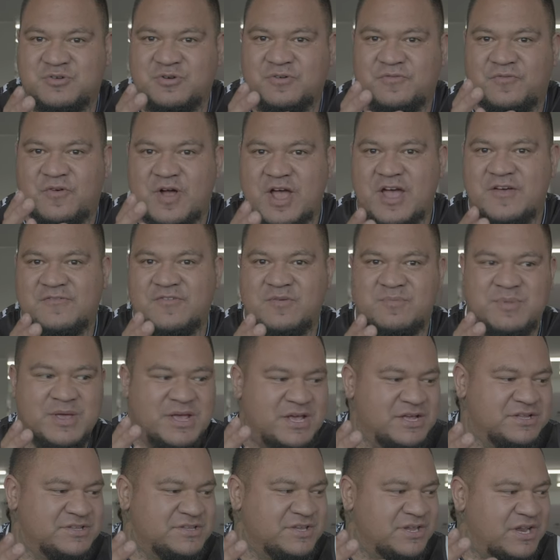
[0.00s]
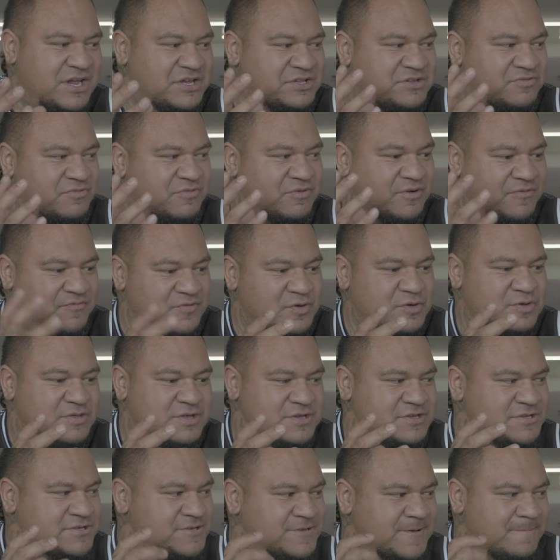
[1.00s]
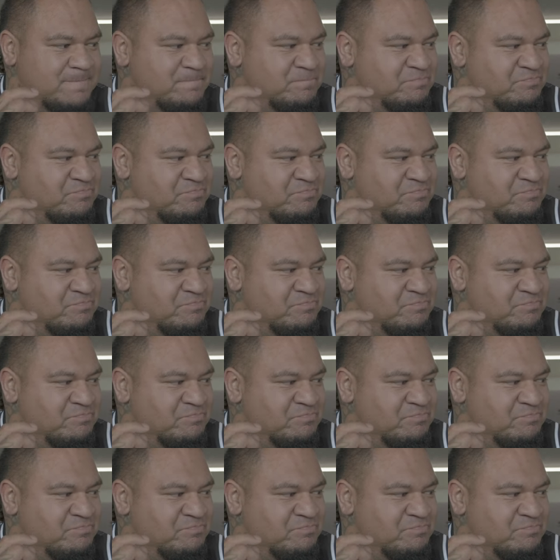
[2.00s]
crew, for having me here today to review this.